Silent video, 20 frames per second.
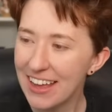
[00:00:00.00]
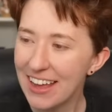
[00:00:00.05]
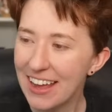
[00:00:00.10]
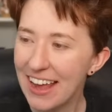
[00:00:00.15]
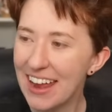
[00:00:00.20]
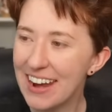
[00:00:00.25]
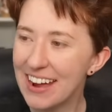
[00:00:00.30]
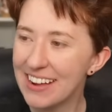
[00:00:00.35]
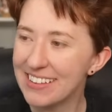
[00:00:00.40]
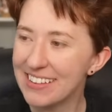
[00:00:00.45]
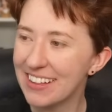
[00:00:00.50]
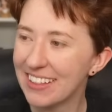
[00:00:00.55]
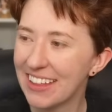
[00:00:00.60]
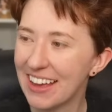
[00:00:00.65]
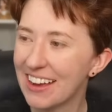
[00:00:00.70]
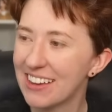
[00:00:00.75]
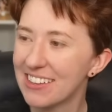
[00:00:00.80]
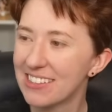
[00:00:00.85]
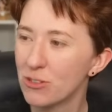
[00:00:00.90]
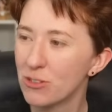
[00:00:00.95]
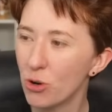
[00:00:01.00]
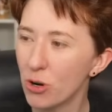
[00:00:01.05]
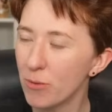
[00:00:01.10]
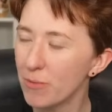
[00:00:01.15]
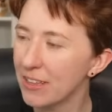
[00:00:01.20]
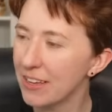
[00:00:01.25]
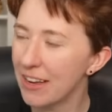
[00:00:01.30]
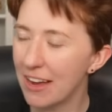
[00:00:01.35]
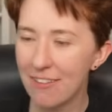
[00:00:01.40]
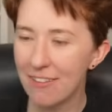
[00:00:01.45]
And I like, cause
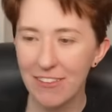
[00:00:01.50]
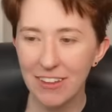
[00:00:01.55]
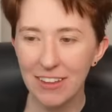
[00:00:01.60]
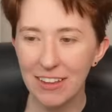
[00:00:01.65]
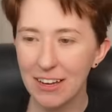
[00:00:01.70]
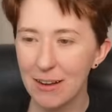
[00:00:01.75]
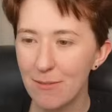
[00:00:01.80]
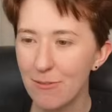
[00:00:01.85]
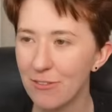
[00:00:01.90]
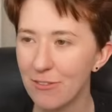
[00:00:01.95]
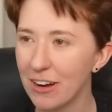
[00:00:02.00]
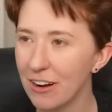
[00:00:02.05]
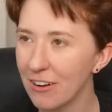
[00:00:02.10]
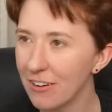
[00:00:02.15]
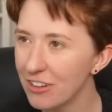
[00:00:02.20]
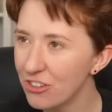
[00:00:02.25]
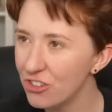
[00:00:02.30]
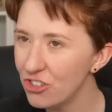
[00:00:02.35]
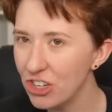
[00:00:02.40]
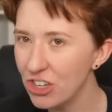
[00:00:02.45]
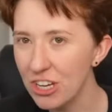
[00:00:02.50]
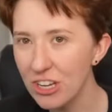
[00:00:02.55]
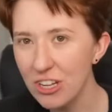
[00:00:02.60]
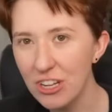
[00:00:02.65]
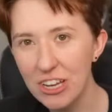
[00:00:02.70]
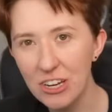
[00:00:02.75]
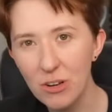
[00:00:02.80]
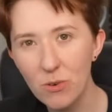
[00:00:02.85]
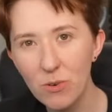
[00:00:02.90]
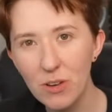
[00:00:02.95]
normally I feel like I'm very chill.
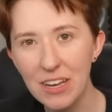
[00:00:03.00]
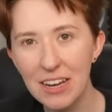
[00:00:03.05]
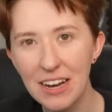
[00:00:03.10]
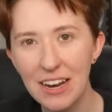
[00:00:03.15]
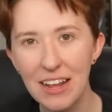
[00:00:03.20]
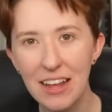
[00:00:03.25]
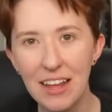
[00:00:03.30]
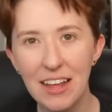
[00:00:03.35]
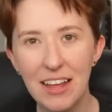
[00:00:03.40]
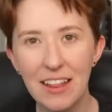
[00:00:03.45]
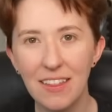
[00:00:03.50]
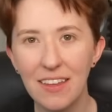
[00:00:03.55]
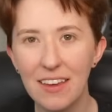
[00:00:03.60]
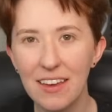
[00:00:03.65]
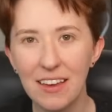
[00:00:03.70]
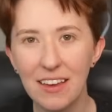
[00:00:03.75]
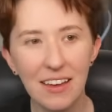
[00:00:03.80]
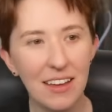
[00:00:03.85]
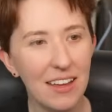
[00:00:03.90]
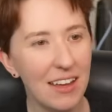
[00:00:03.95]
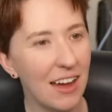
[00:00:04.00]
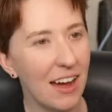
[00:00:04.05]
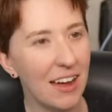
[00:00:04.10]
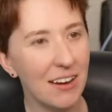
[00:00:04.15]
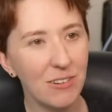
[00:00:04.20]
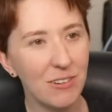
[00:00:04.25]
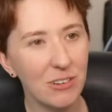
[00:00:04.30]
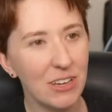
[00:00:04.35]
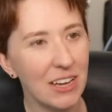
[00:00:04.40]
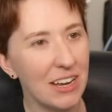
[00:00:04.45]
I don't get
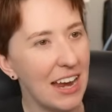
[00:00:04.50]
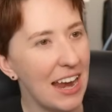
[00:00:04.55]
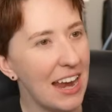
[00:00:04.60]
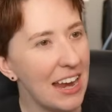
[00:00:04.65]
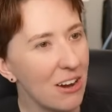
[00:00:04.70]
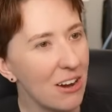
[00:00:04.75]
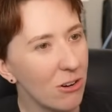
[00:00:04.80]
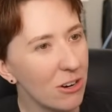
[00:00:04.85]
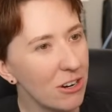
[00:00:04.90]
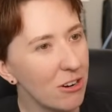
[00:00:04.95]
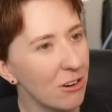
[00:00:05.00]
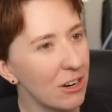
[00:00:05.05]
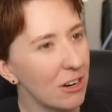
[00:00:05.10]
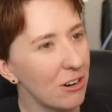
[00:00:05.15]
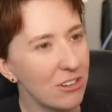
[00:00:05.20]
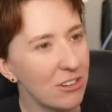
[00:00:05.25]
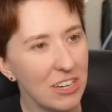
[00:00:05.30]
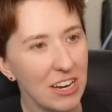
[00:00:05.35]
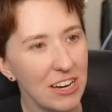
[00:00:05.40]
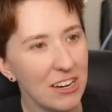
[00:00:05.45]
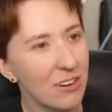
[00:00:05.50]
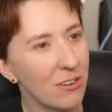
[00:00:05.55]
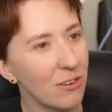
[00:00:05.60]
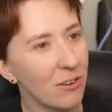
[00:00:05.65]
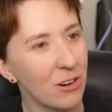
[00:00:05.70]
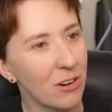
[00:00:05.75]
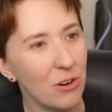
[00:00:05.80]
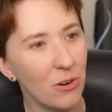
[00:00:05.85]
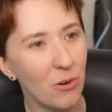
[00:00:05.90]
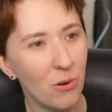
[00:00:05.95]
angry or irritated or
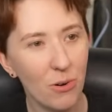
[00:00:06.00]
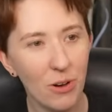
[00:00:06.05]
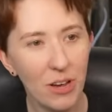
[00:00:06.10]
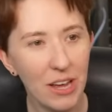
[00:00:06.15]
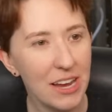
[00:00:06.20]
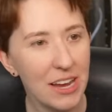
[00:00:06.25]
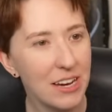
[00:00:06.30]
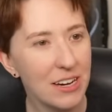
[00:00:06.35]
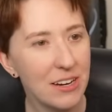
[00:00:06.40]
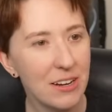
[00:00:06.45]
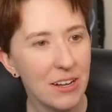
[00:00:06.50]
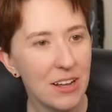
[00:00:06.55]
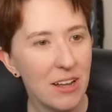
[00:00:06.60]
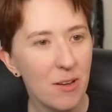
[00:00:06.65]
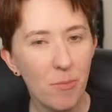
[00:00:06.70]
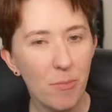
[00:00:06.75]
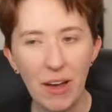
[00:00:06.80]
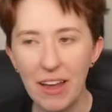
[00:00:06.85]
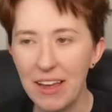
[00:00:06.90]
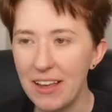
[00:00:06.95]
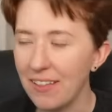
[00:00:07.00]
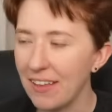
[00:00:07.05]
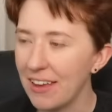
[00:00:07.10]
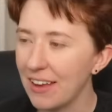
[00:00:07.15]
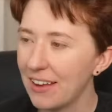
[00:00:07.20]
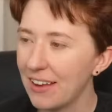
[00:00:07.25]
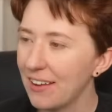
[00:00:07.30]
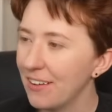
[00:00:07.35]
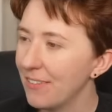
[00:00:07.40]
annoyed by like